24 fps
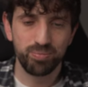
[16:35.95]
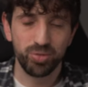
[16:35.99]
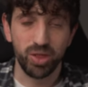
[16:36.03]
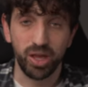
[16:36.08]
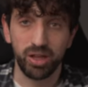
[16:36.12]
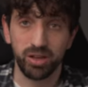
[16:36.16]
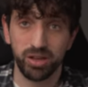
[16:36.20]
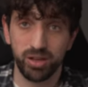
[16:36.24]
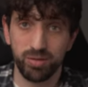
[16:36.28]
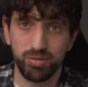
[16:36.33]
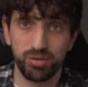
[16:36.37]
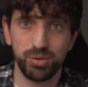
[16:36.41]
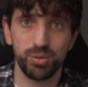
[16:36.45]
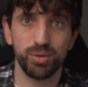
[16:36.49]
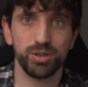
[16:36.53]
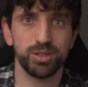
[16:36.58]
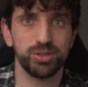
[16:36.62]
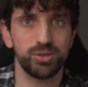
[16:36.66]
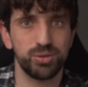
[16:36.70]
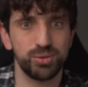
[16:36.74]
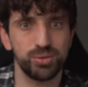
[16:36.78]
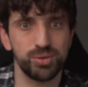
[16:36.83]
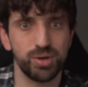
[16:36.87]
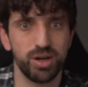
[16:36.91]
And if you are
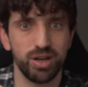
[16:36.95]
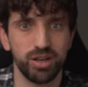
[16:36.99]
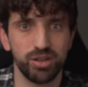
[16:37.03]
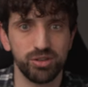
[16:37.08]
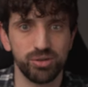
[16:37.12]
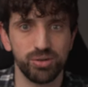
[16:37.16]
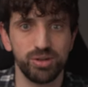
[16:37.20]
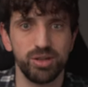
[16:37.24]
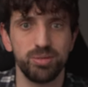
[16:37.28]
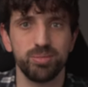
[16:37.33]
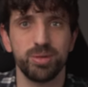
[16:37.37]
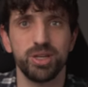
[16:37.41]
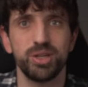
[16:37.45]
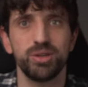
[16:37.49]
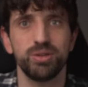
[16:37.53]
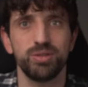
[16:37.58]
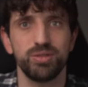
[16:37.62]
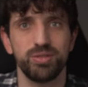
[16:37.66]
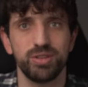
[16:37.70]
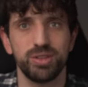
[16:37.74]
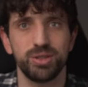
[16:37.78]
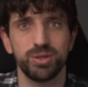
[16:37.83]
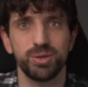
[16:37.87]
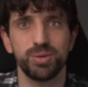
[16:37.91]
too, I actually made a
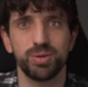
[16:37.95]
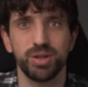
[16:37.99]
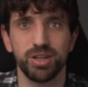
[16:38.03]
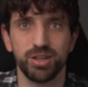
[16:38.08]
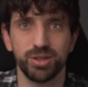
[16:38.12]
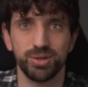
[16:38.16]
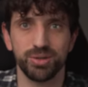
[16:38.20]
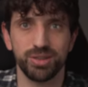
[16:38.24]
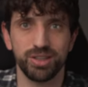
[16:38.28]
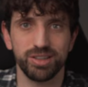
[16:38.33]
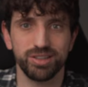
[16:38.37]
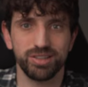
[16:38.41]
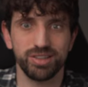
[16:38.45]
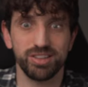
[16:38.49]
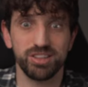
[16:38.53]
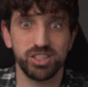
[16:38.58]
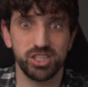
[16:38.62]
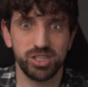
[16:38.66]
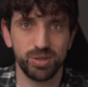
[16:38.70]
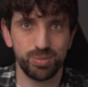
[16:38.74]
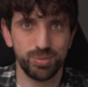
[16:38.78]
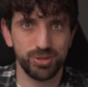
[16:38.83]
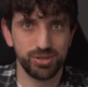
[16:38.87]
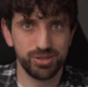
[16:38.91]
video where I connected
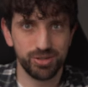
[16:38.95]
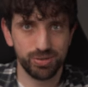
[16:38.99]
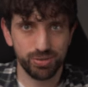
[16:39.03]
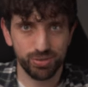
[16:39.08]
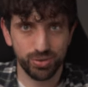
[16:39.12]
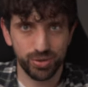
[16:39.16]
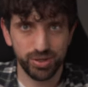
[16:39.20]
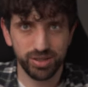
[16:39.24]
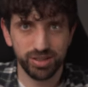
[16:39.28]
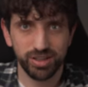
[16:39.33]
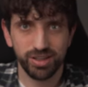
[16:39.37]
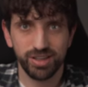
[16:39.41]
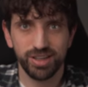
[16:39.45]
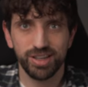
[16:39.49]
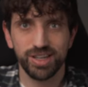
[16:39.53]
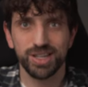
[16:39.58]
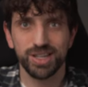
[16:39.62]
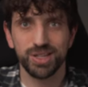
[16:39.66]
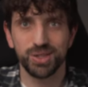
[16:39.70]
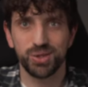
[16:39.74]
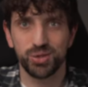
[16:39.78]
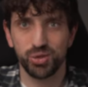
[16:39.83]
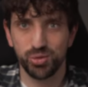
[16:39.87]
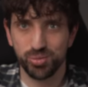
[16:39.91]
GPT-3
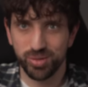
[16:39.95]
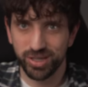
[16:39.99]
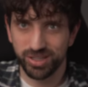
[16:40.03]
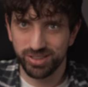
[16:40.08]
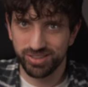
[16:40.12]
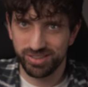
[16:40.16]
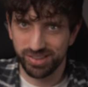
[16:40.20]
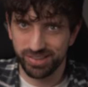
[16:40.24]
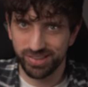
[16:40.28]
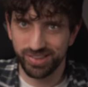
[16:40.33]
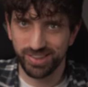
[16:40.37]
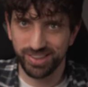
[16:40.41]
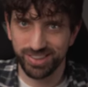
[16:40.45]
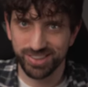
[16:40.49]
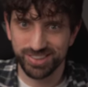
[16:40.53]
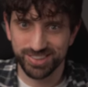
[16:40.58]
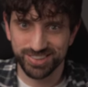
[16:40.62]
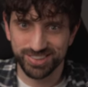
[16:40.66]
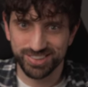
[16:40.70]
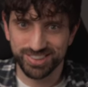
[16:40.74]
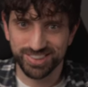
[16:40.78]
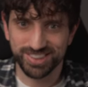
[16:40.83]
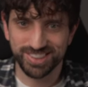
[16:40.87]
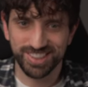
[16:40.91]
to my Tinder
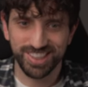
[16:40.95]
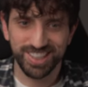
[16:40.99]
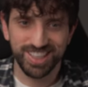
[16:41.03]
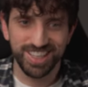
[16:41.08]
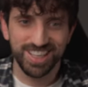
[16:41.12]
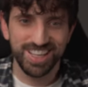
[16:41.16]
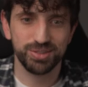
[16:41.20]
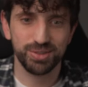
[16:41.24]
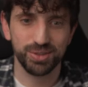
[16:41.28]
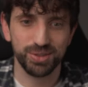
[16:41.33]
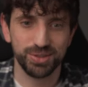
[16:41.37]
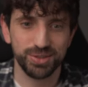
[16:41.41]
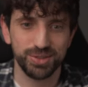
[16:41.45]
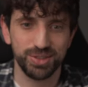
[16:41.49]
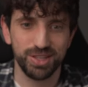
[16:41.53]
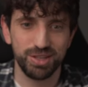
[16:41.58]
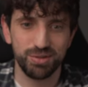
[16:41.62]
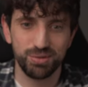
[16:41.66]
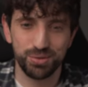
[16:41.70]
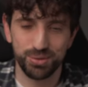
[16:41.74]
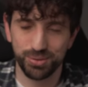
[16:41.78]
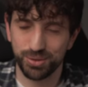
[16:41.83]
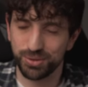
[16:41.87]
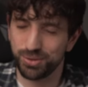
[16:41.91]
account. So
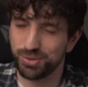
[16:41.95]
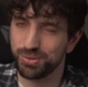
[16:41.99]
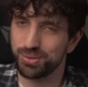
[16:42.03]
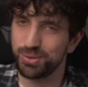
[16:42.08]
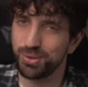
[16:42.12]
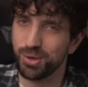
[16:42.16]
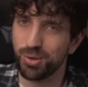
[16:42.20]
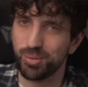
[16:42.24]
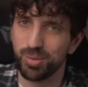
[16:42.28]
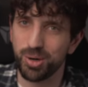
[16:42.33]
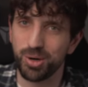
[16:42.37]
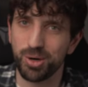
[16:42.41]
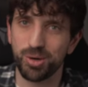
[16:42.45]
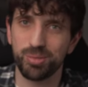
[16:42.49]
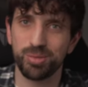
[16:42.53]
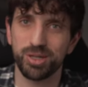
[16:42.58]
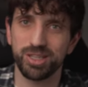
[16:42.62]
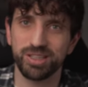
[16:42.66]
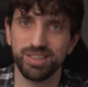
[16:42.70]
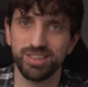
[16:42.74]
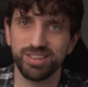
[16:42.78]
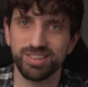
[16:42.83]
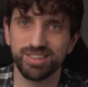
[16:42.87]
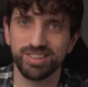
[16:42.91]
if you want to know more
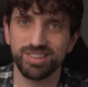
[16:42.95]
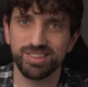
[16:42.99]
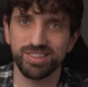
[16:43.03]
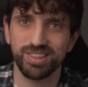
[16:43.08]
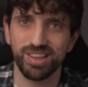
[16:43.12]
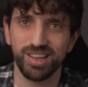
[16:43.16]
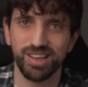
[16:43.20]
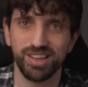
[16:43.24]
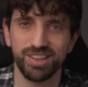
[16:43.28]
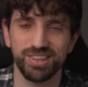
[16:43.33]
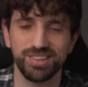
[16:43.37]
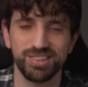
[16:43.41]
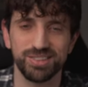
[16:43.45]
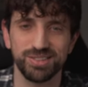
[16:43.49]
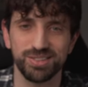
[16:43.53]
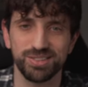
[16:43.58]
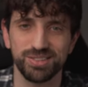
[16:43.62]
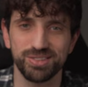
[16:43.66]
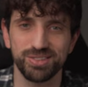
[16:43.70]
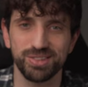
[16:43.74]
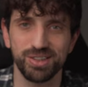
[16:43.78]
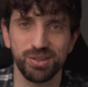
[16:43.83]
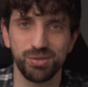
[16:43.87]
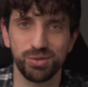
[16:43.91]
about it,
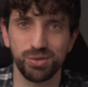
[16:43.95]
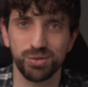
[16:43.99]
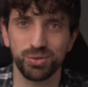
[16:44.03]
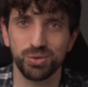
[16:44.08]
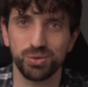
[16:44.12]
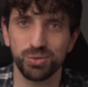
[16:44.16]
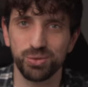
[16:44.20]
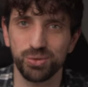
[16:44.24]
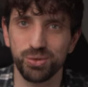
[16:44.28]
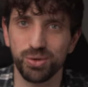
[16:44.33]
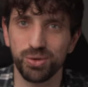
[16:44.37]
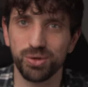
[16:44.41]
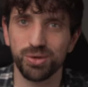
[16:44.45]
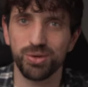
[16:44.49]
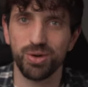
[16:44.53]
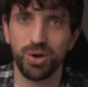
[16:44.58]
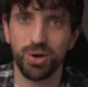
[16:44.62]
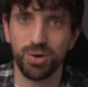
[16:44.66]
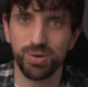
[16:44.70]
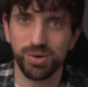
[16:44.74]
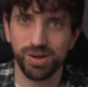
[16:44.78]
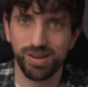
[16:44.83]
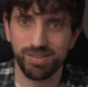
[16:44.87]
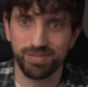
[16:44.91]
and if you want to know
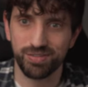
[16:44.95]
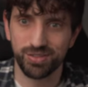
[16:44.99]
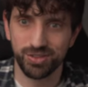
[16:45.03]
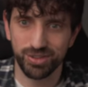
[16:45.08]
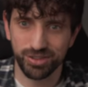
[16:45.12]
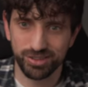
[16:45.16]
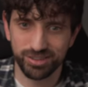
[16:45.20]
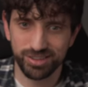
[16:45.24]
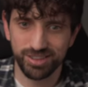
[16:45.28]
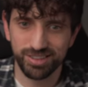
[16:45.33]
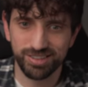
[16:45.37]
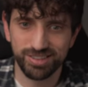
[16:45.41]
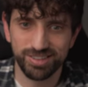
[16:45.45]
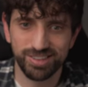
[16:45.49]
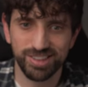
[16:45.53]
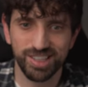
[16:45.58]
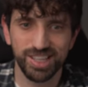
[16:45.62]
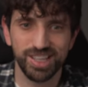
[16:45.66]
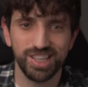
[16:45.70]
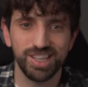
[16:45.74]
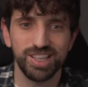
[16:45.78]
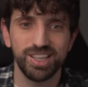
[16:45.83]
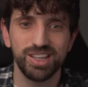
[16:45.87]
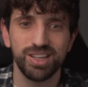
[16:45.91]
how I've done it,
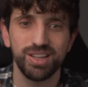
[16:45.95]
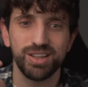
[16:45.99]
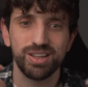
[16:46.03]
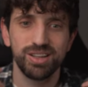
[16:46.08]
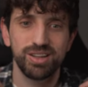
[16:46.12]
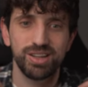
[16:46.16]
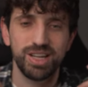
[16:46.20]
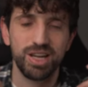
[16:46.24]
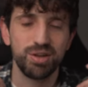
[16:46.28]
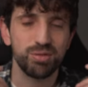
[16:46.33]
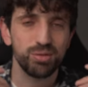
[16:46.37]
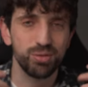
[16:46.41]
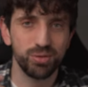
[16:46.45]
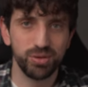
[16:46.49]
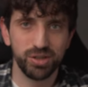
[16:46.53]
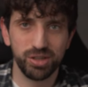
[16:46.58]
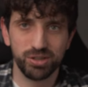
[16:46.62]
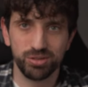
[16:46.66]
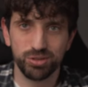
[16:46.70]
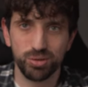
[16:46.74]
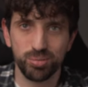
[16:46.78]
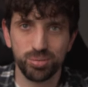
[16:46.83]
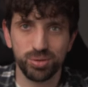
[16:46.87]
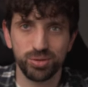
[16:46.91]
everything
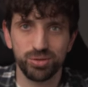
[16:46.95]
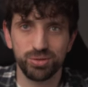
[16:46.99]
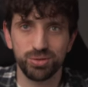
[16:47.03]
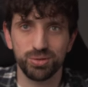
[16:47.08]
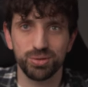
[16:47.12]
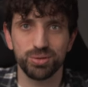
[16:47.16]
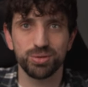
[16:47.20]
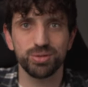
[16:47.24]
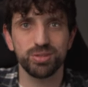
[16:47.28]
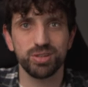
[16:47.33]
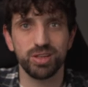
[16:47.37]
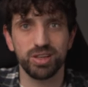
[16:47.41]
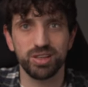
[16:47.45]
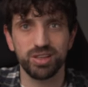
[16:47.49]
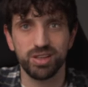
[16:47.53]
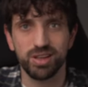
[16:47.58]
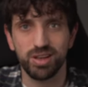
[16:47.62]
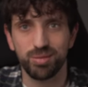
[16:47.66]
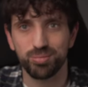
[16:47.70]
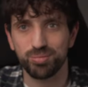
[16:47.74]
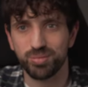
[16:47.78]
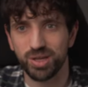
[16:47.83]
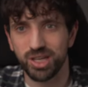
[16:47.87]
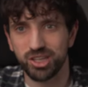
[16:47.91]
is open source and
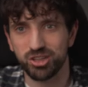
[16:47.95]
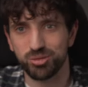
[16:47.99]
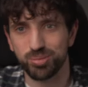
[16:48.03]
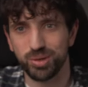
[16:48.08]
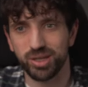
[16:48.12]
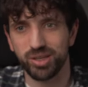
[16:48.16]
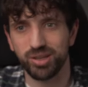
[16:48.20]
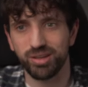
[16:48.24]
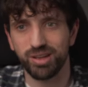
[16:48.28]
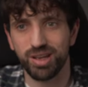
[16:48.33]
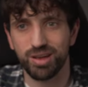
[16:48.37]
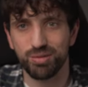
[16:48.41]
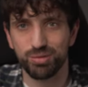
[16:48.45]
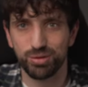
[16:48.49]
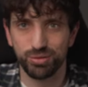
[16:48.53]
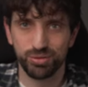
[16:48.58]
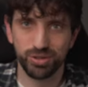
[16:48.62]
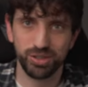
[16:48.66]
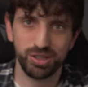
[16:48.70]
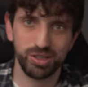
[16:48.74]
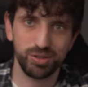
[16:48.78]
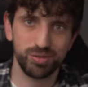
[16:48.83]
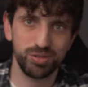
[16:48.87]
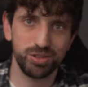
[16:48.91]
I'm explaining
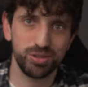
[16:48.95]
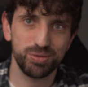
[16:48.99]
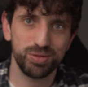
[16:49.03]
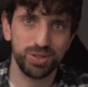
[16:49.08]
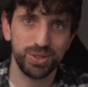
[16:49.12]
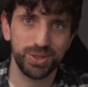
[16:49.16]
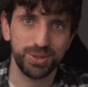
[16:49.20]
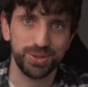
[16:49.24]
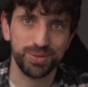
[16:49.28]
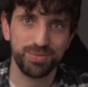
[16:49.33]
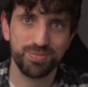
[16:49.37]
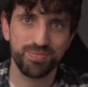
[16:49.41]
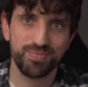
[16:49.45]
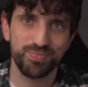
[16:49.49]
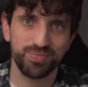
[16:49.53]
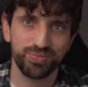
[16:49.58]
everything in this video.